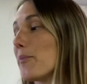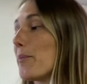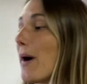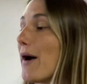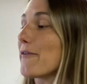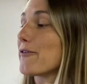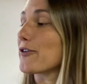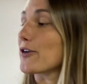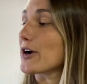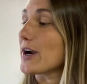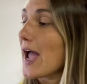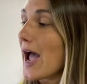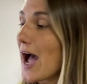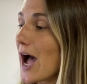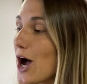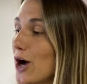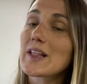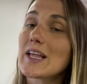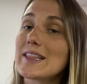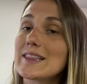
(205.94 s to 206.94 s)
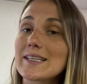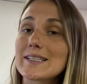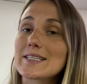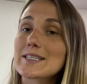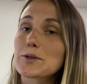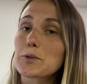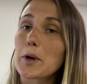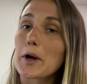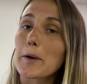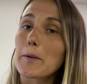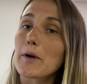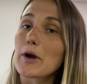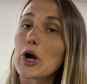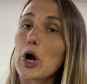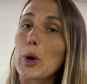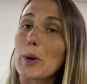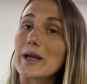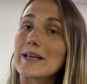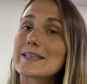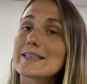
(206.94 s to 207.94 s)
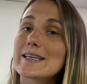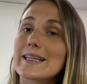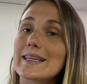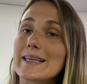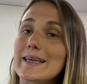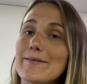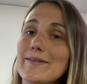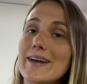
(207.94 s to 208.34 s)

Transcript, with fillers: but for now, this is where we're going to leave